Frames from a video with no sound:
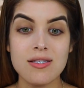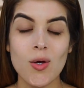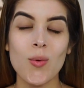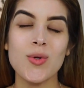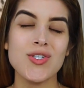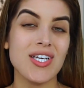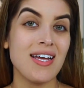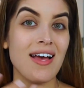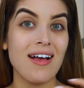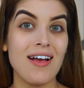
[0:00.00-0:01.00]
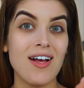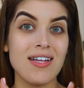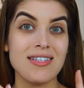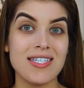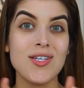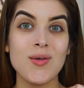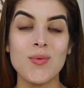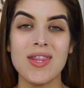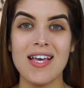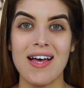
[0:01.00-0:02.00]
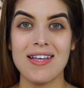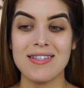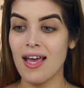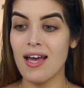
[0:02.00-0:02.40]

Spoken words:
so we're just gonna continue with the eyes.